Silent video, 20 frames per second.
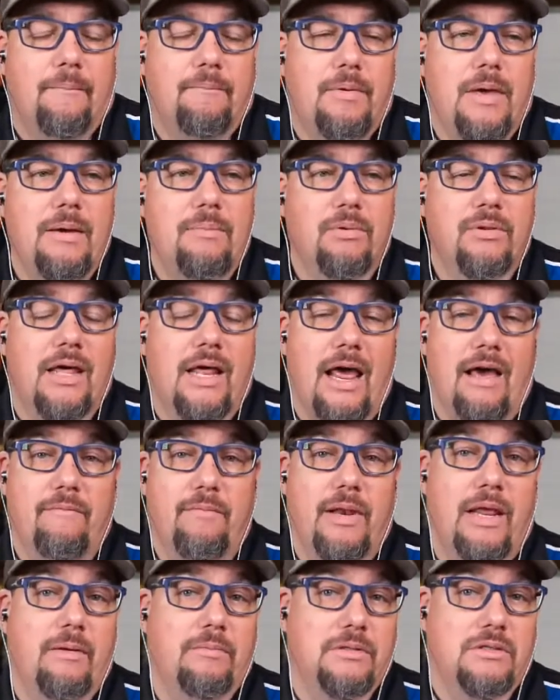People that have
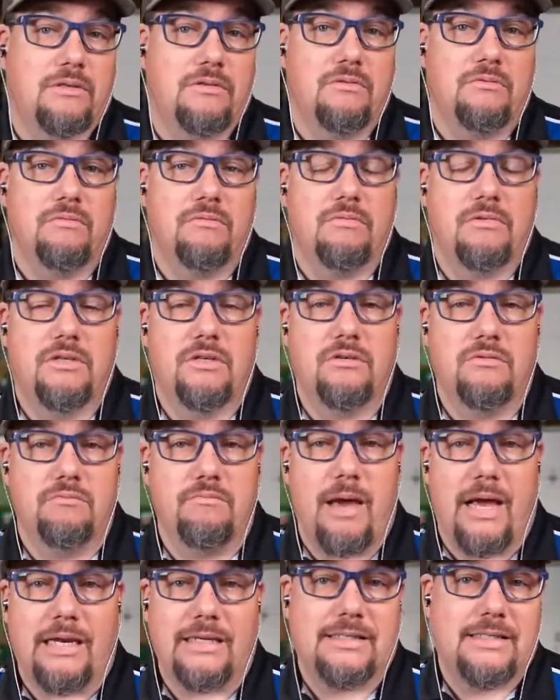been able to
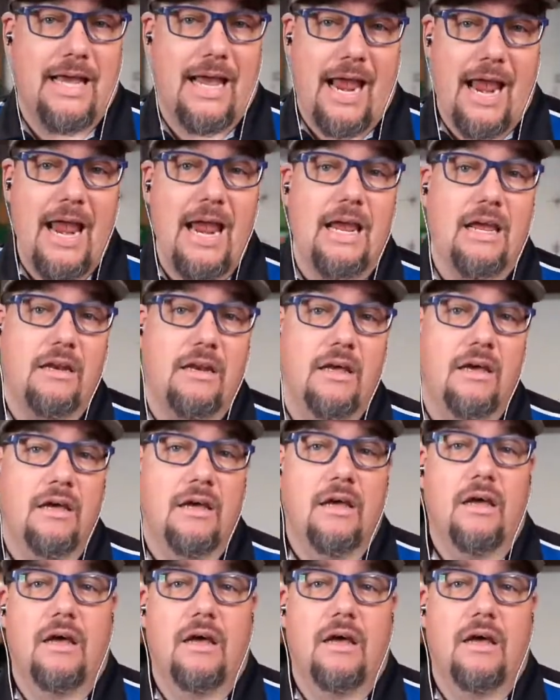maintain